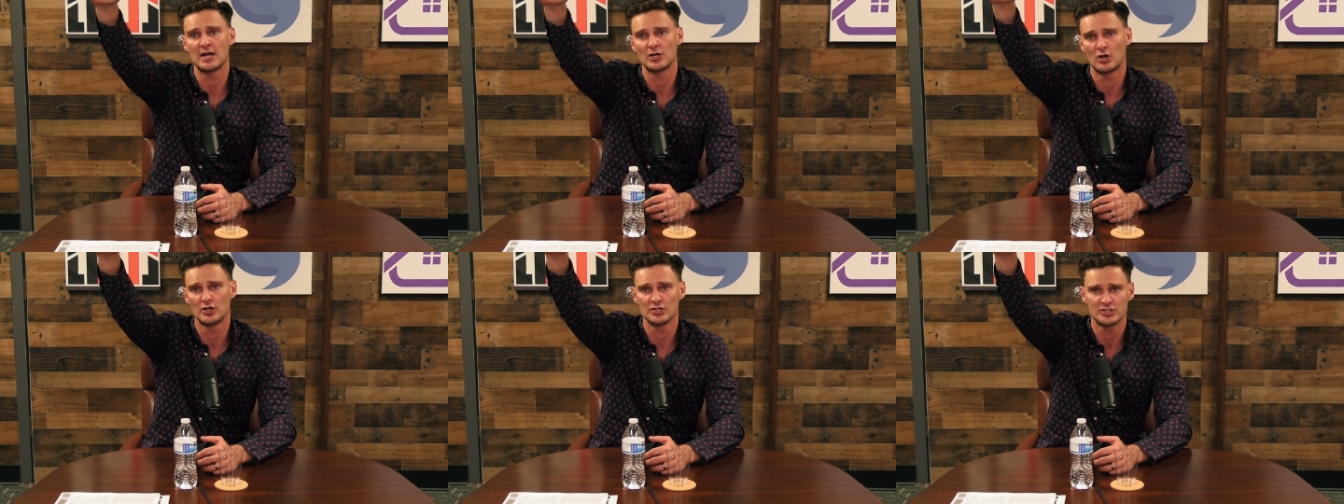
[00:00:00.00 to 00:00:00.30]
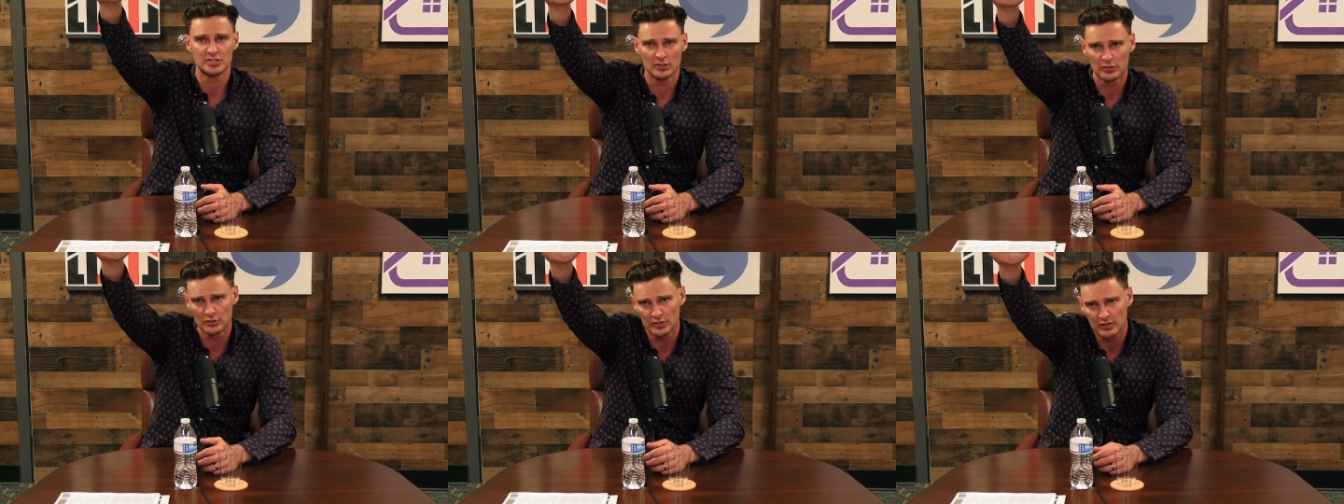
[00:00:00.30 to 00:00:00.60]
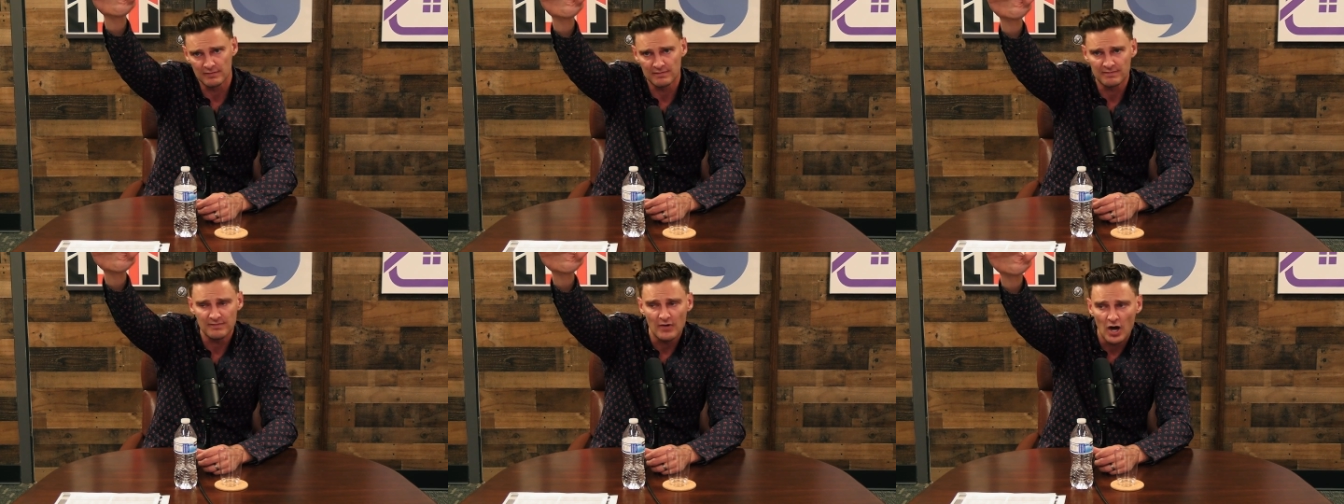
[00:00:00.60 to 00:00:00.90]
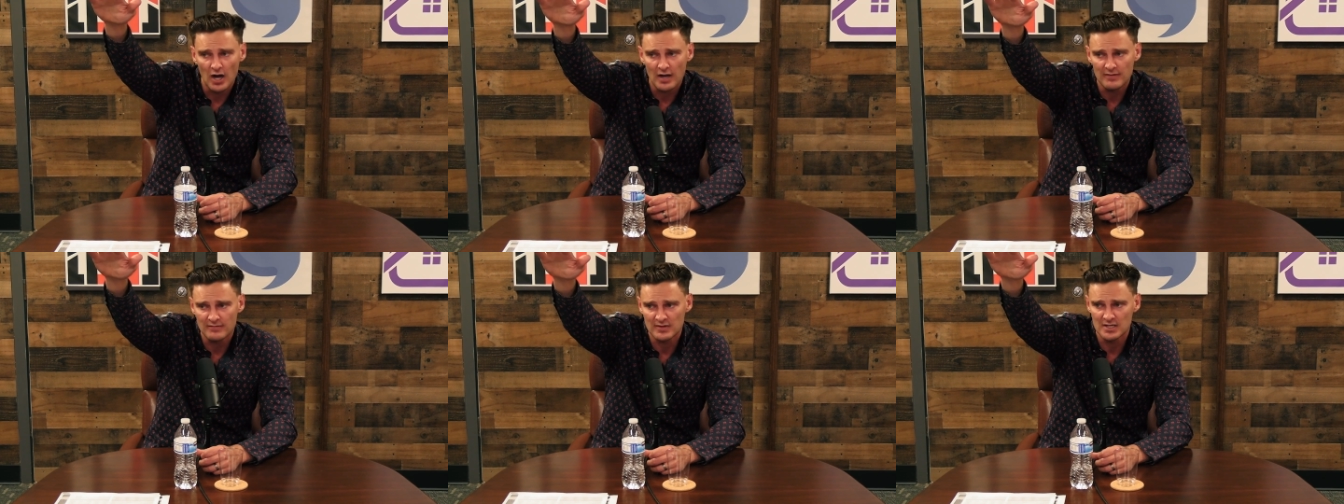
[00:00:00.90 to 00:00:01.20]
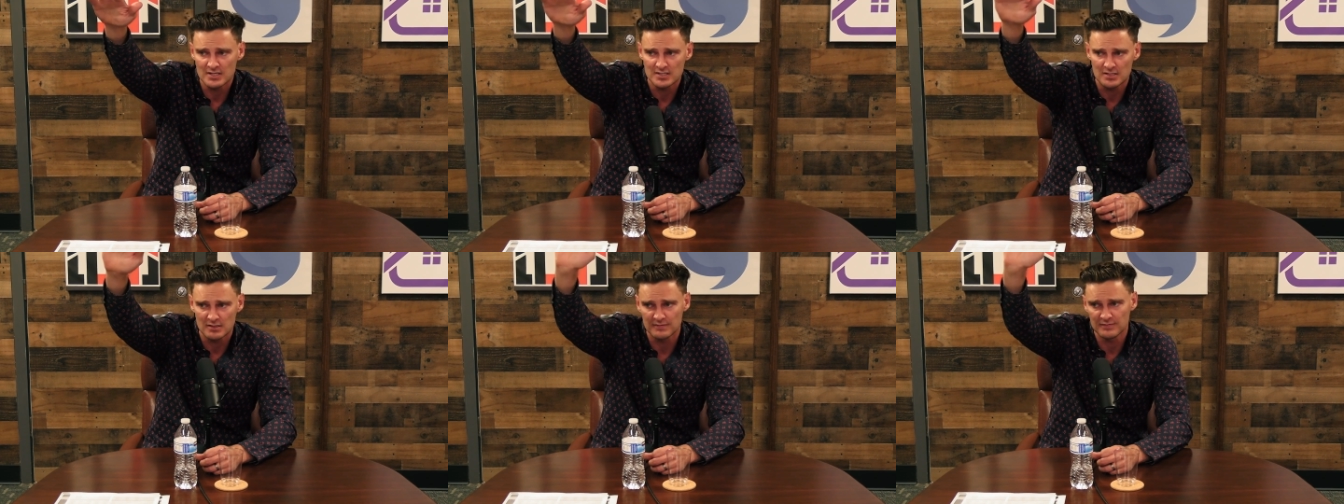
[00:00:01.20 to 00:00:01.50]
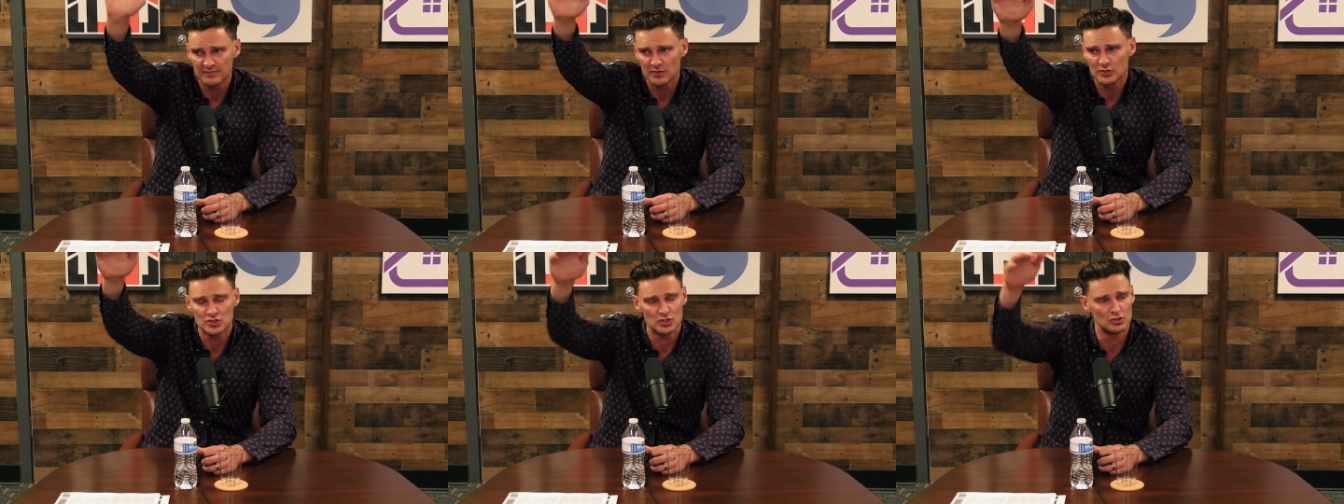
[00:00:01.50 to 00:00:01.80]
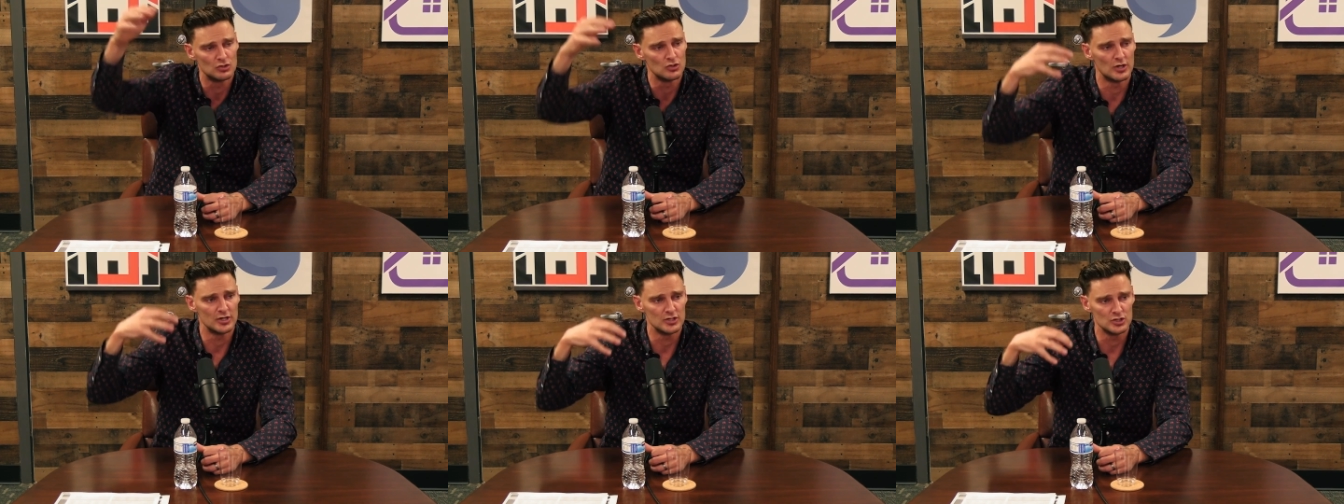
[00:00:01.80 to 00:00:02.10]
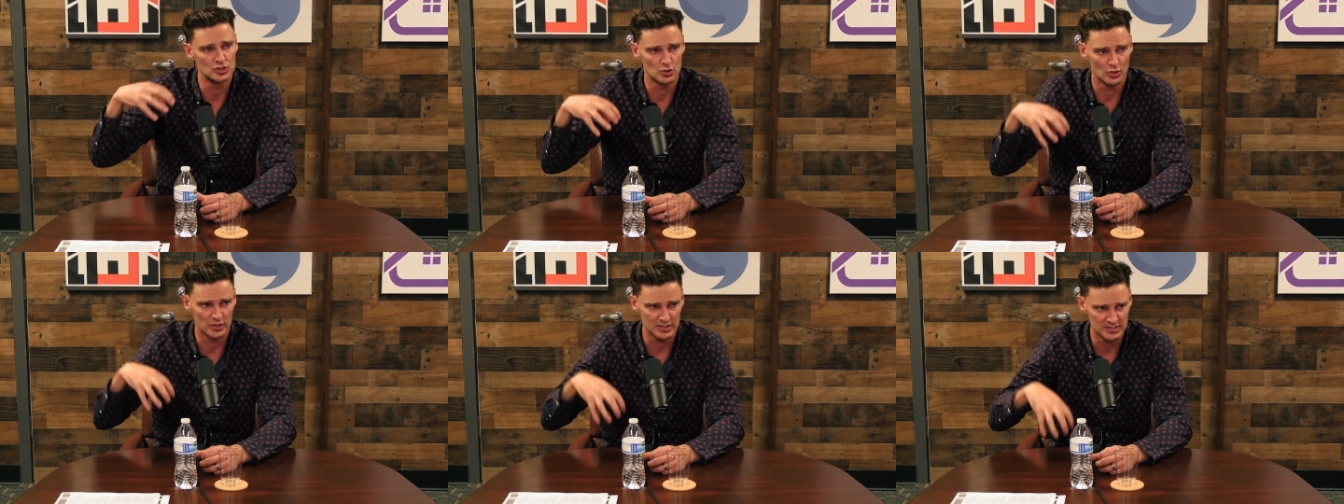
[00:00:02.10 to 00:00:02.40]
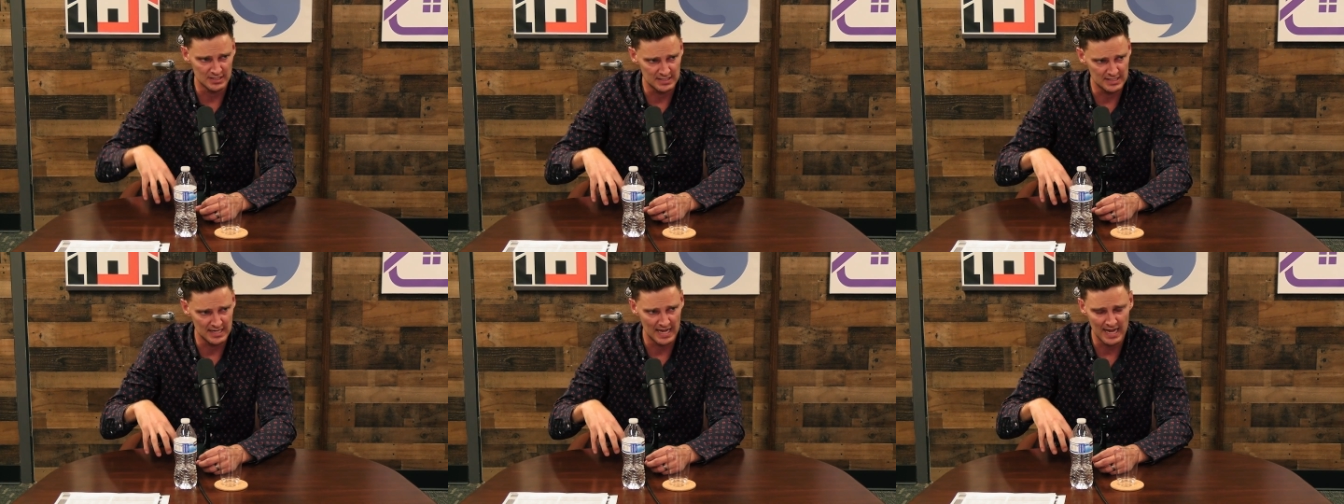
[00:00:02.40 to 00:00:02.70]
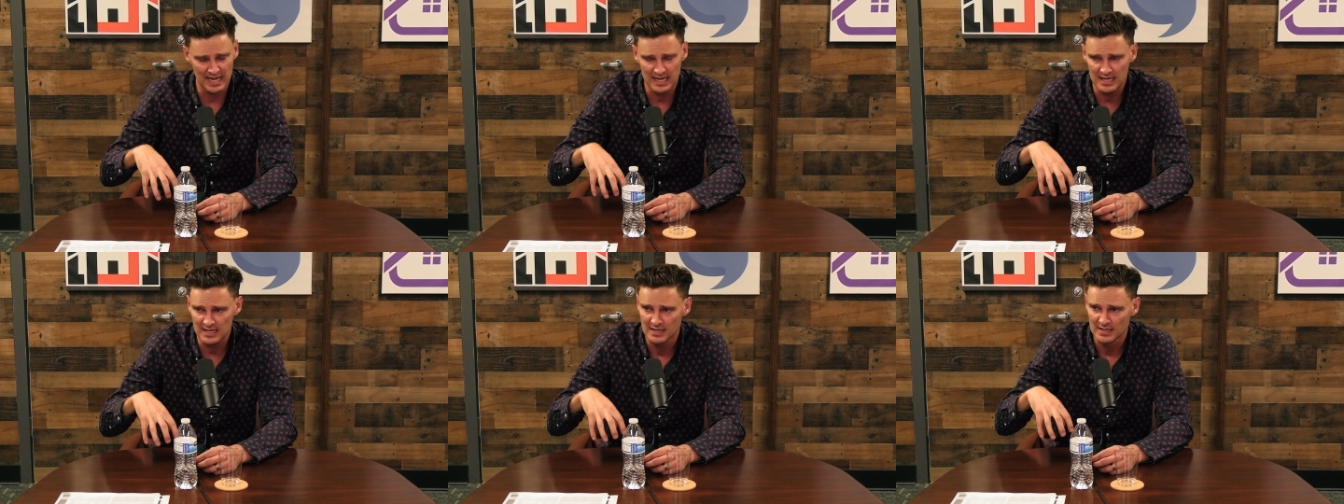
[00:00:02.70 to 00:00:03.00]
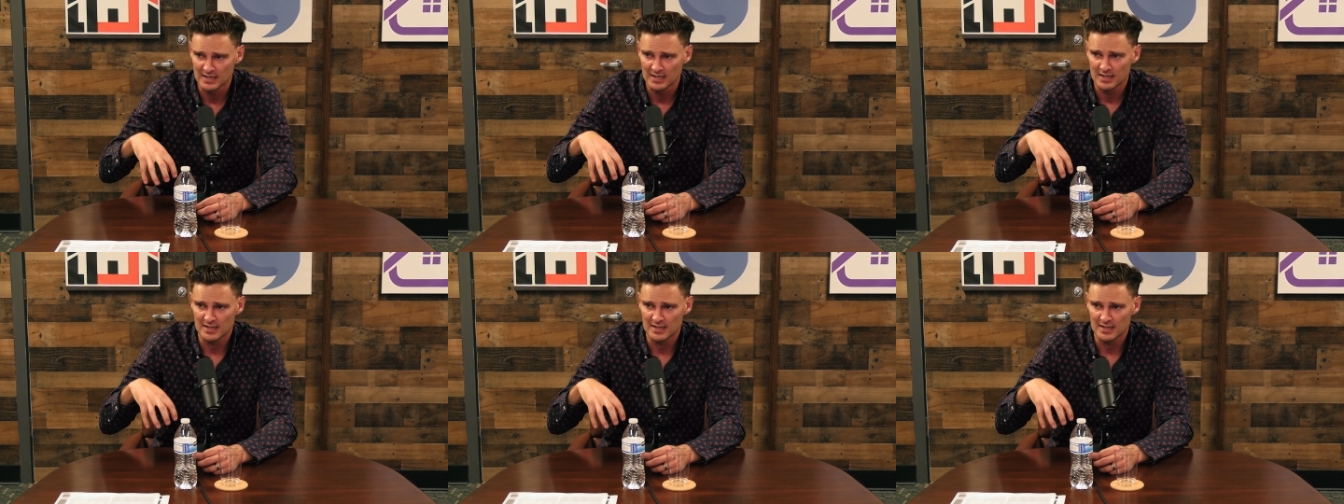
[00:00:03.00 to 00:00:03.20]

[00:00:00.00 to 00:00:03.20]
and constantly looking five years in the future, not enjoying today,